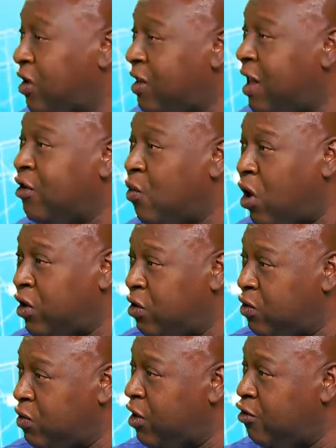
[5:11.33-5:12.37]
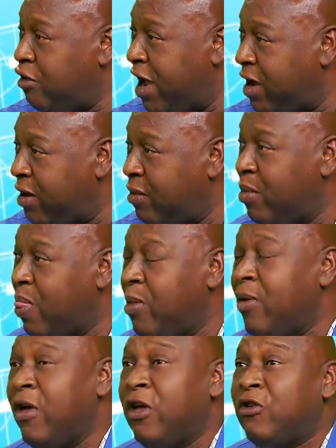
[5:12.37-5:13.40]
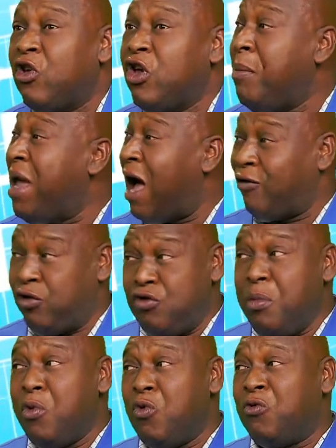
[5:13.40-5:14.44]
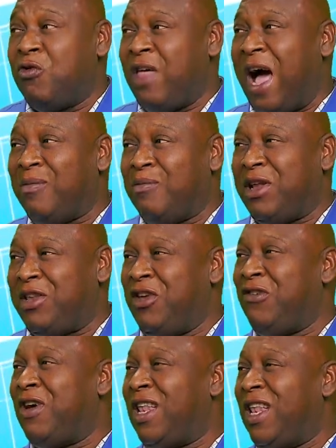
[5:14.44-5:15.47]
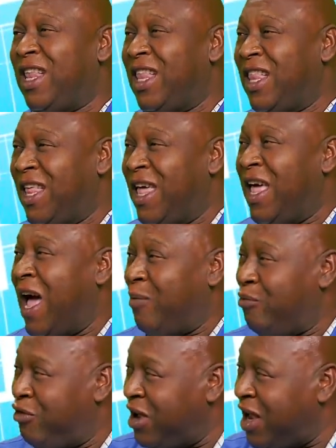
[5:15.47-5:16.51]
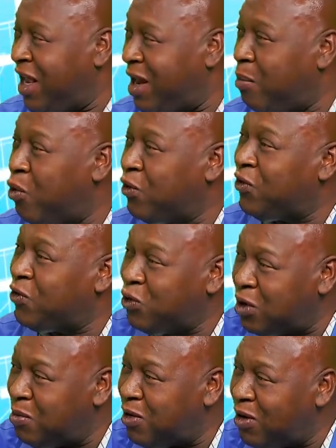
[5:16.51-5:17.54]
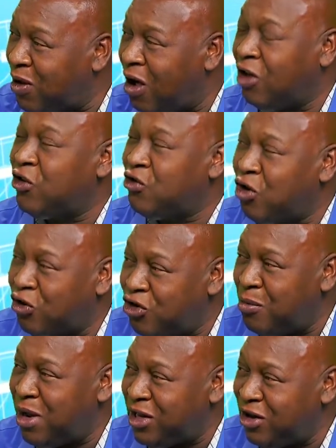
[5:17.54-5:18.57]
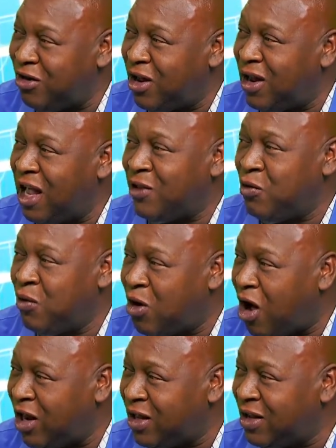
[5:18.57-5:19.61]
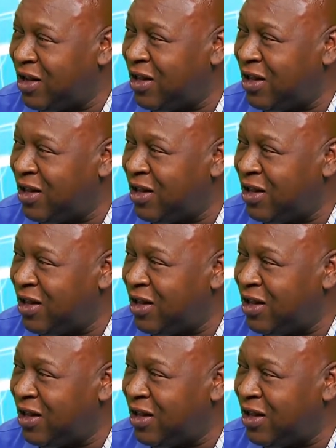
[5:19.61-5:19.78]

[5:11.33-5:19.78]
that you want to erect. So you may have to remove that material and bring in a more suitable or structural material, as we will call it.